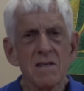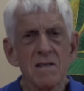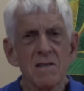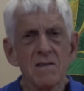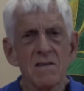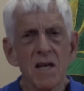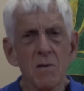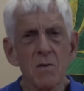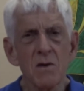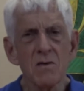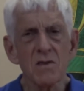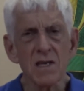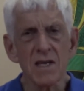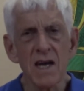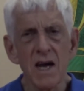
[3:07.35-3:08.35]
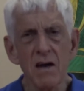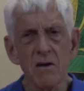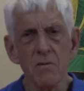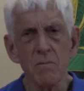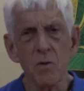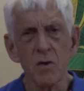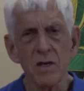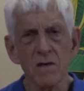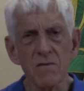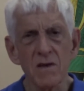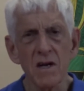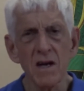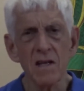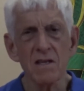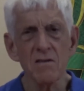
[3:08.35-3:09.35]
Summer is a counterpoint of
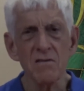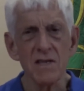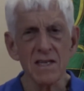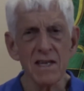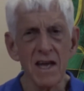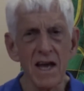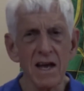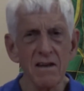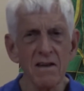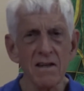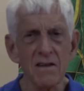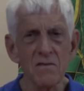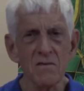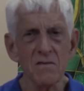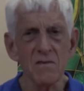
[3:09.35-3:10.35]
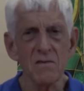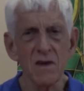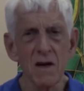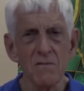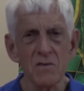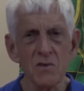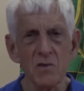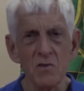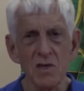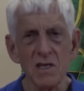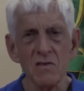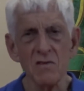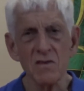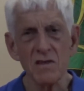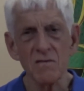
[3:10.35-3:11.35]
color and candy of
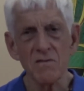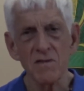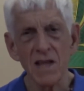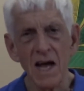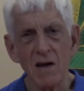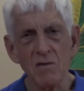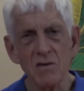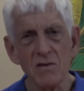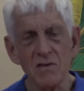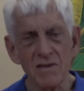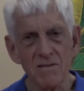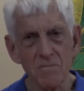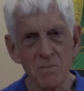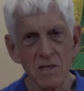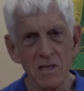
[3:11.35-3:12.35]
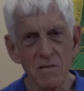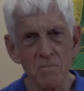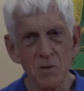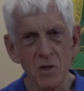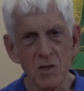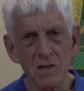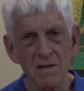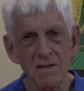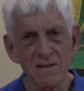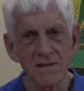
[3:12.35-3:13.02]
streets and flowers and people.